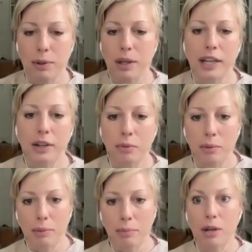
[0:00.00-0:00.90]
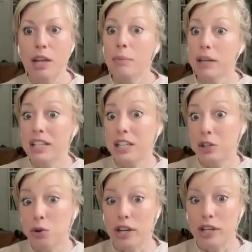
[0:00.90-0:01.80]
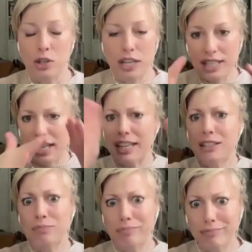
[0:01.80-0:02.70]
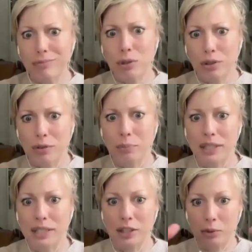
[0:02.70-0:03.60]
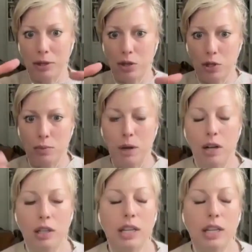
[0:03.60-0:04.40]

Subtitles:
I don't remember, but in Detroit. So that's like sort of a big deal to be so small.